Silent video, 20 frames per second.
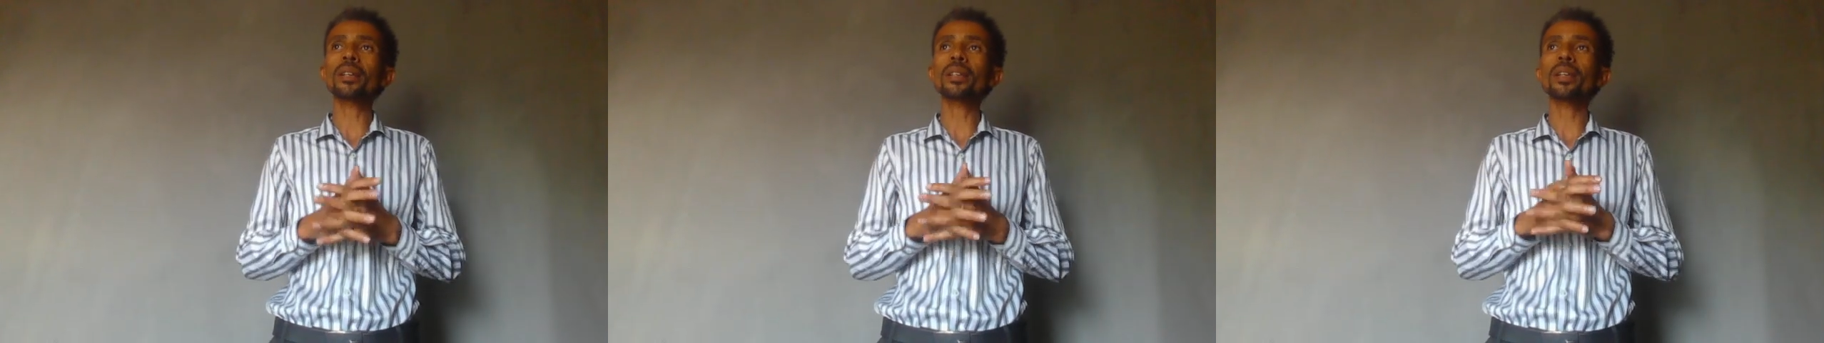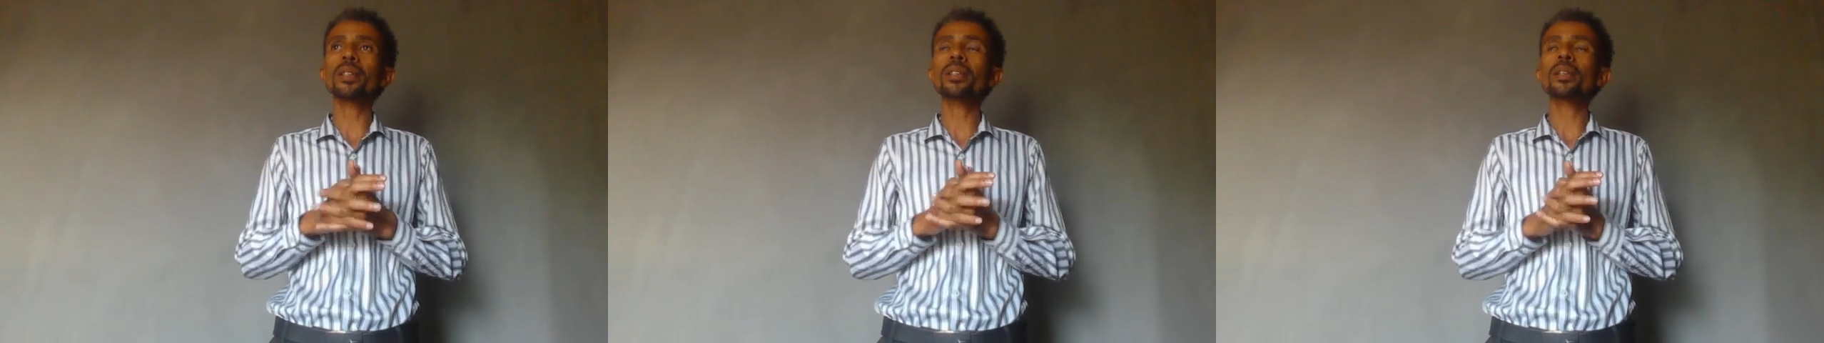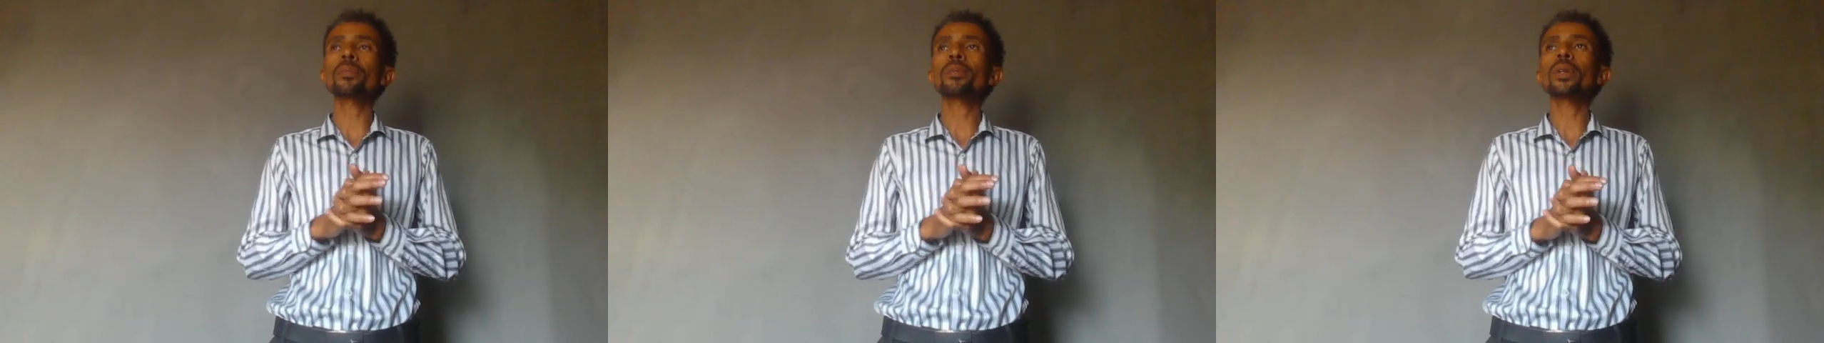the
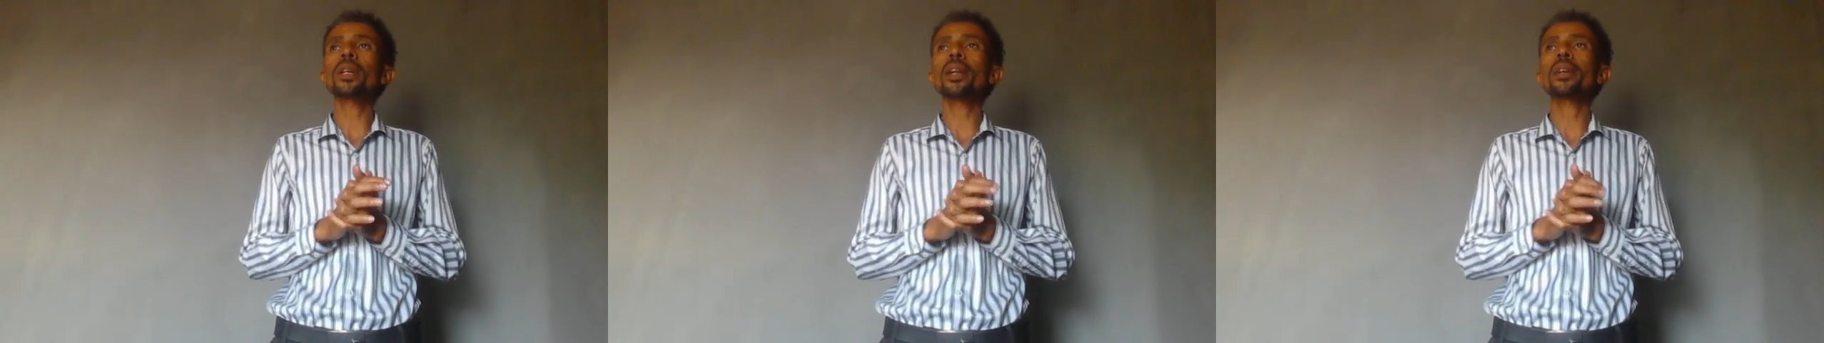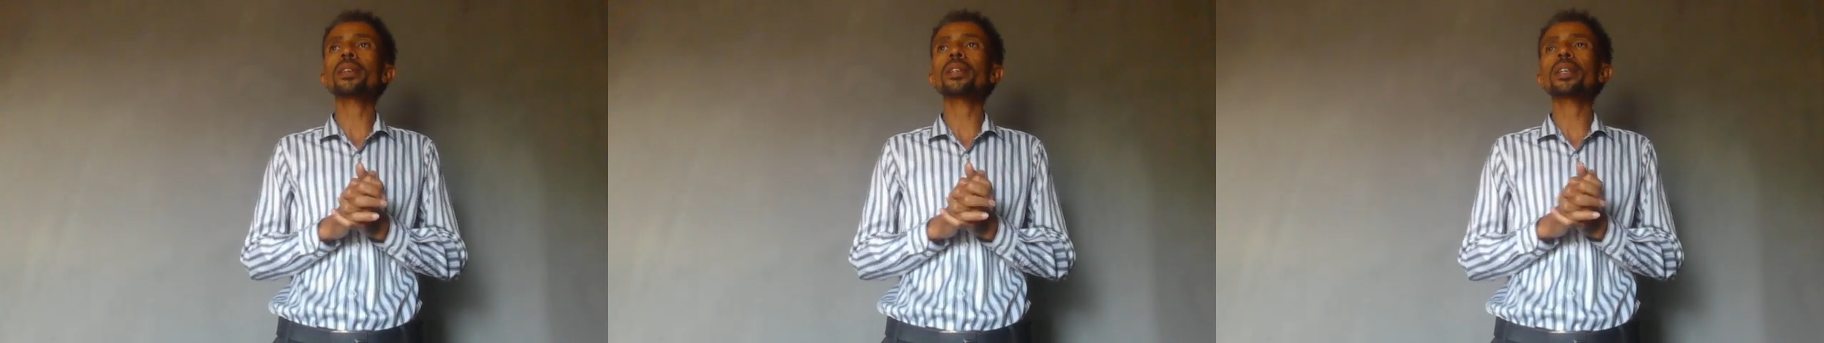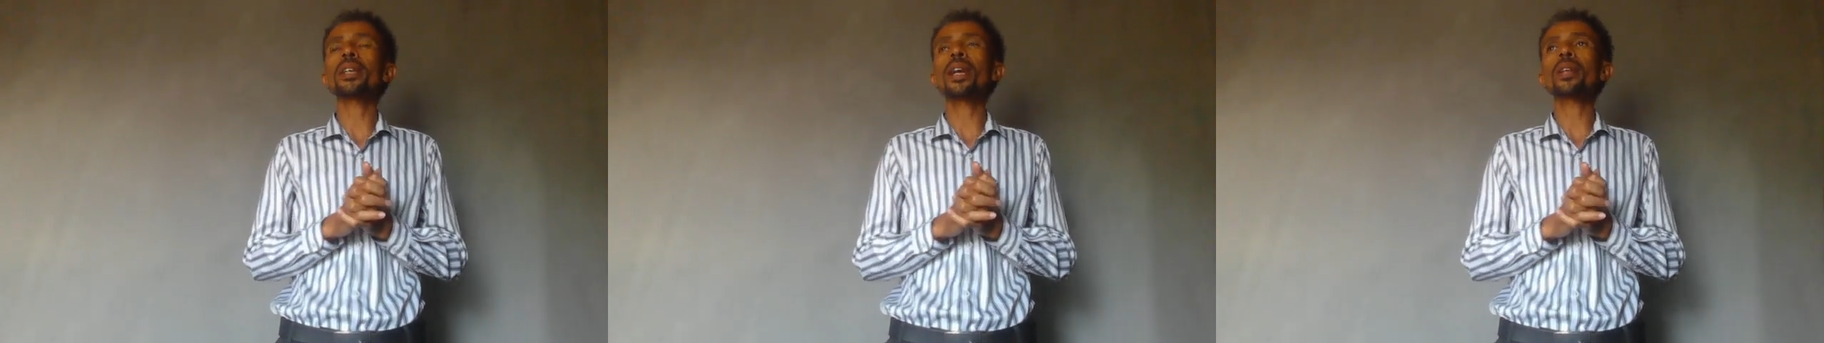deep
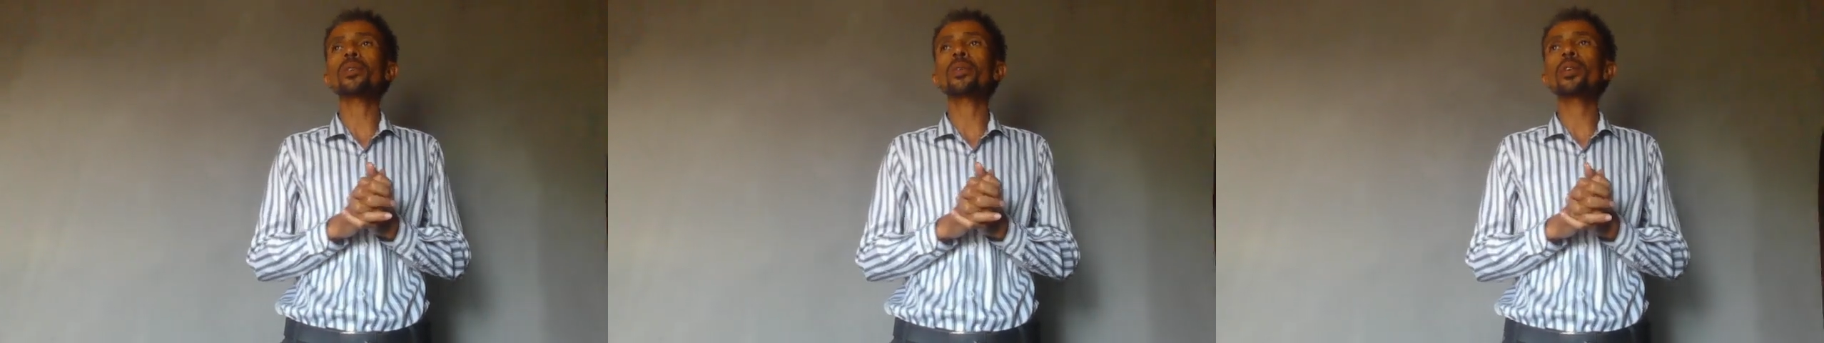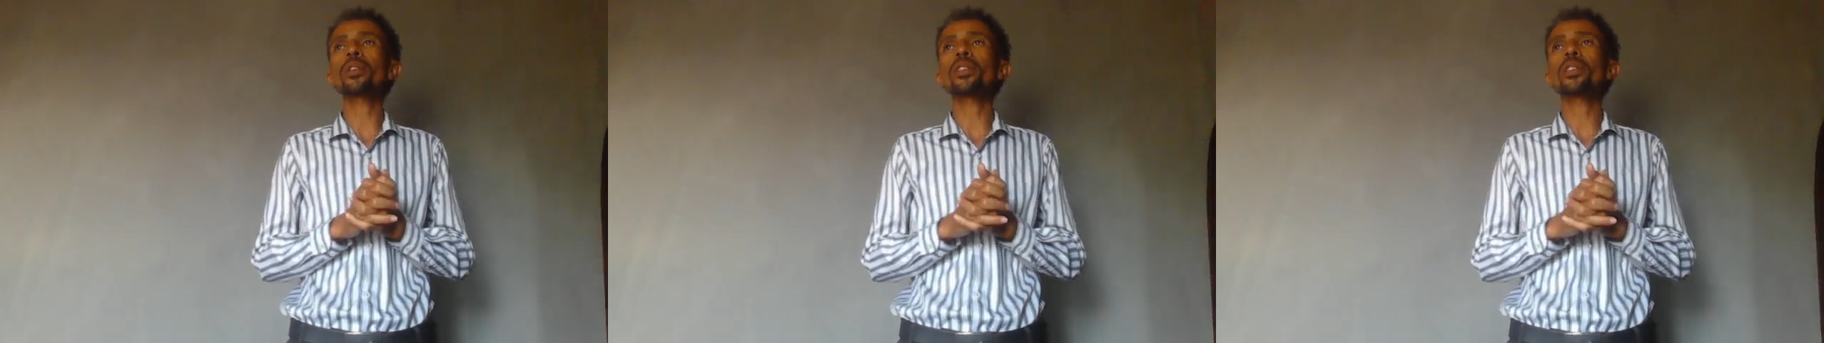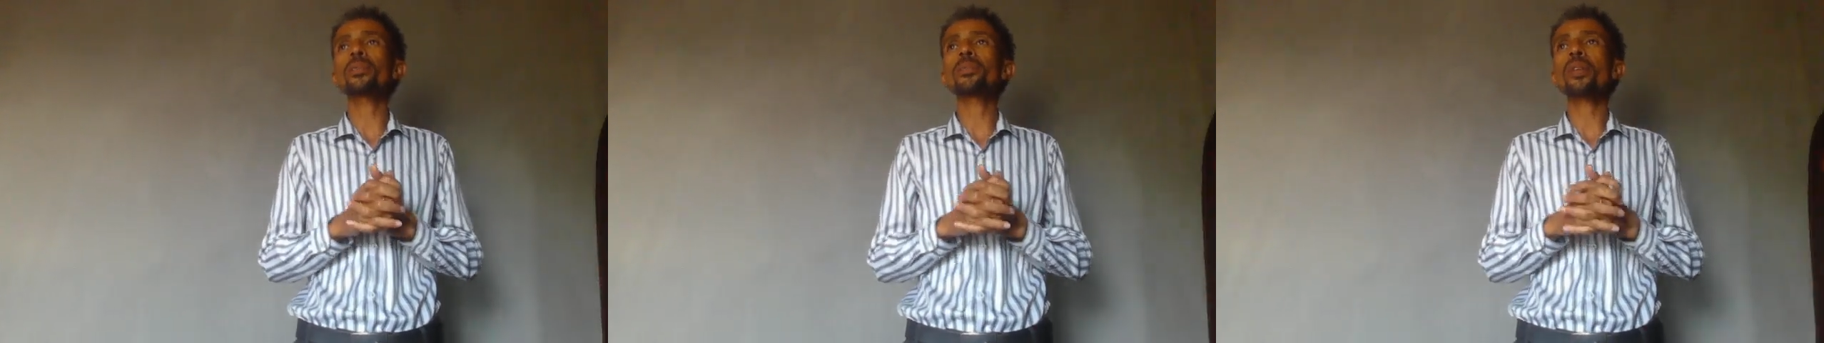learning
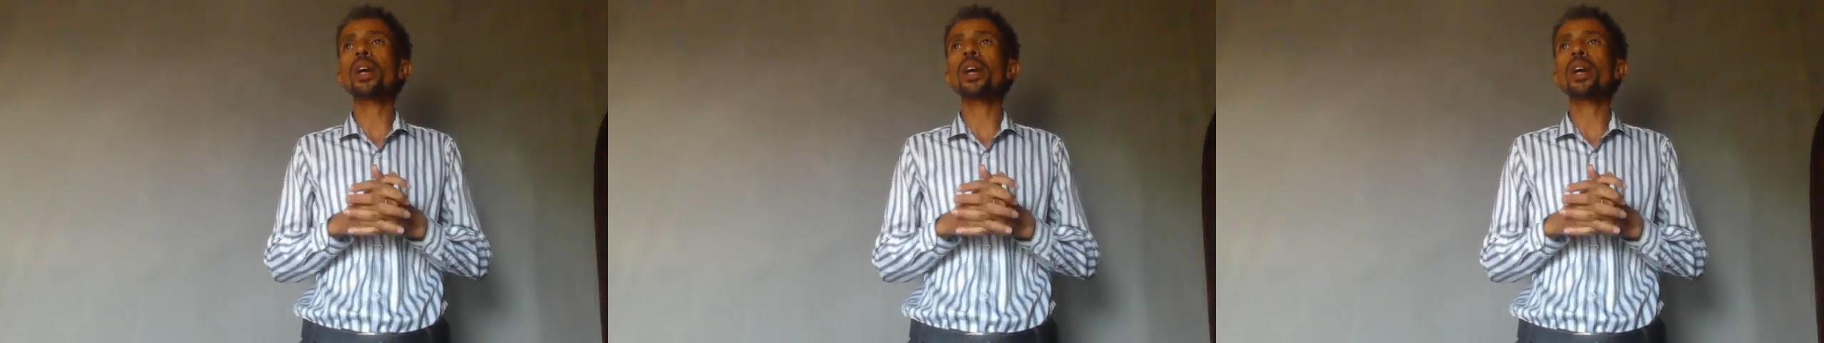algorithms